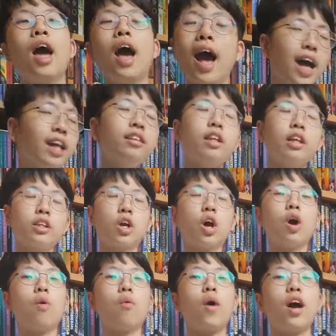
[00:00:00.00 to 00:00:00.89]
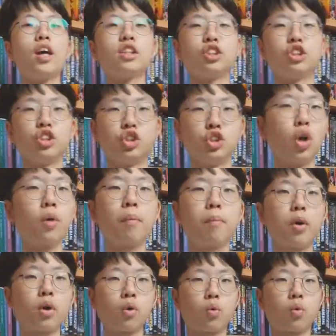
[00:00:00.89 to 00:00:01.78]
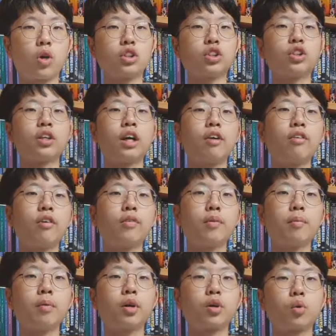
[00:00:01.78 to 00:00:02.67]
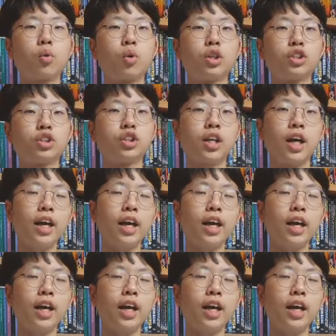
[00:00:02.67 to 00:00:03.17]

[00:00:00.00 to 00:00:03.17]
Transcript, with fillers: And like always, your book quester, I run the book quester.